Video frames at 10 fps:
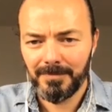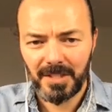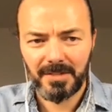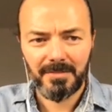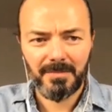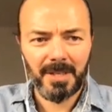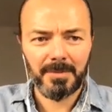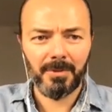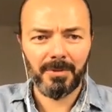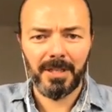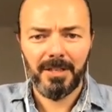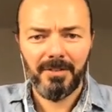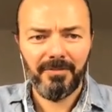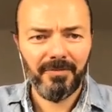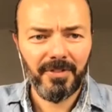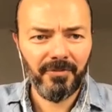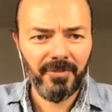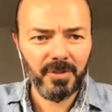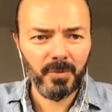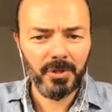Yes, absolutely. The
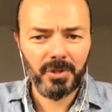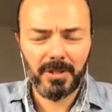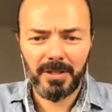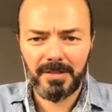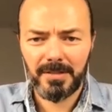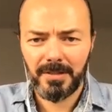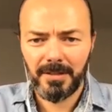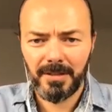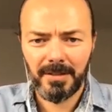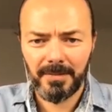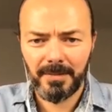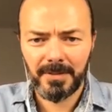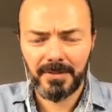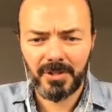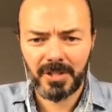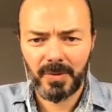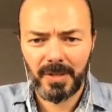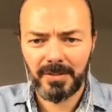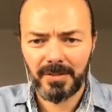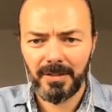first question is uh, just to
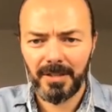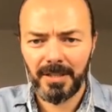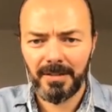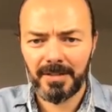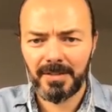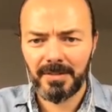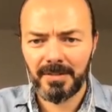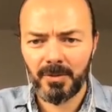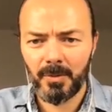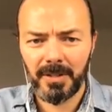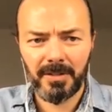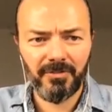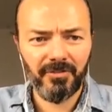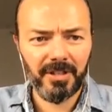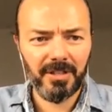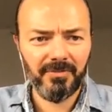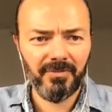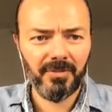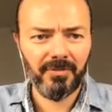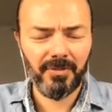answer. It, it's it's completely free
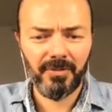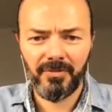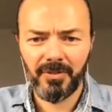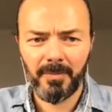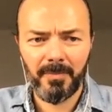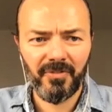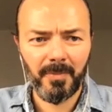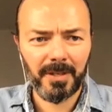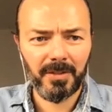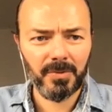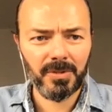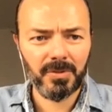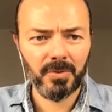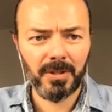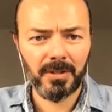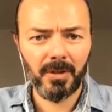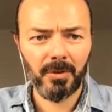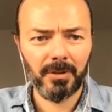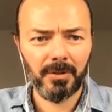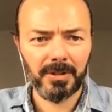for for for, the, for Mac users. You can
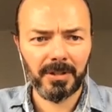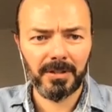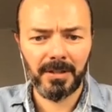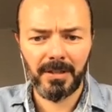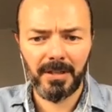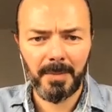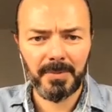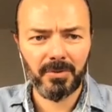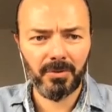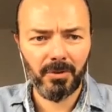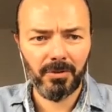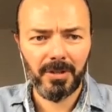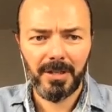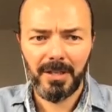download it in the App Store.